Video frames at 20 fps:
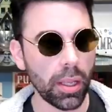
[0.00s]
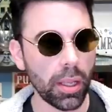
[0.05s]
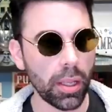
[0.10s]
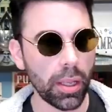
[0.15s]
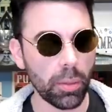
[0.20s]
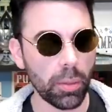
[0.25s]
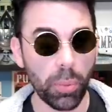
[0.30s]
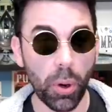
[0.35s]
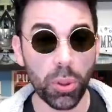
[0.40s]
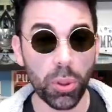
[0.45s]

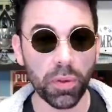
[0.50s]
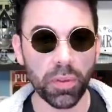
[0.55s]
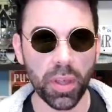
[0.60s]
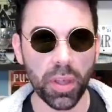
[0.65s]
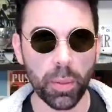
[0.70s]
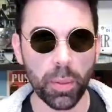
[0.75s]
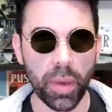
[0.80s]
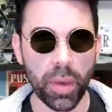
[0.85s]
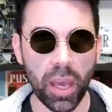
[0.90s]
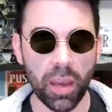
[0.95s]
and both of
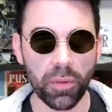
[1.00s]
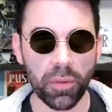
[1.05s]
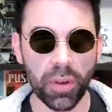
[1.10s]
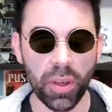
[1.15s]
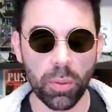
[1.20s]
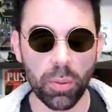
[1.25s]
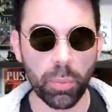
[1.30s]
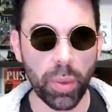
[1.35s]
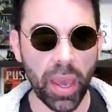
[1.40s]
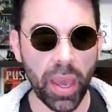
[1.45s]
them have
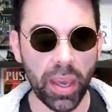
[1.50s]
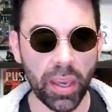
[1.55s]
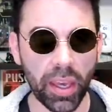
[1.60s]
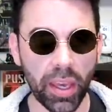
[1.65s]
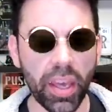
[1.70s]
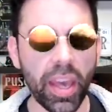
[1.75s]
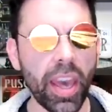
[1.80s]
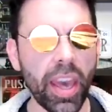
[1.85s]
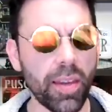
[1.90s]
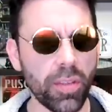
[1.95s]
him paying
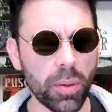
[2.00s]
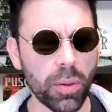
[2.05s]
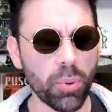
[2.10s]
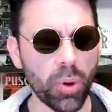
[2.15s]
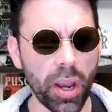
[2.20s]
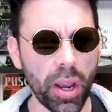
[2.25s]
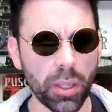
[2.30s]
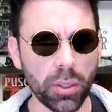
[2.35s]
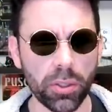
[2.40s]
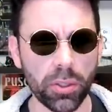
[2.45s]
a heavy
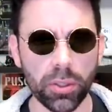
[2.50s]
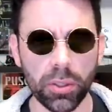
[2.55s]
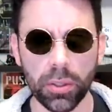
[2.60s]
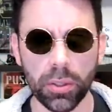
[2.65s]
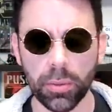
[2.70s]
price.